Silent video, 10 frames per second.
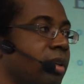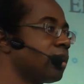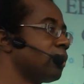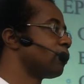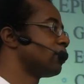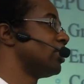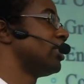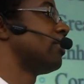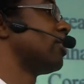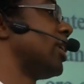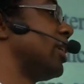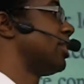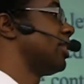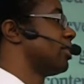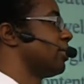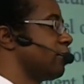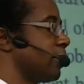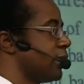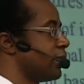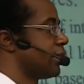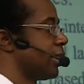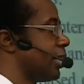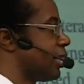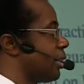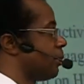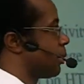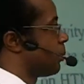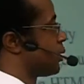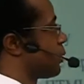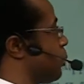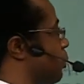Looking from the different criteria, we can see that EPUB is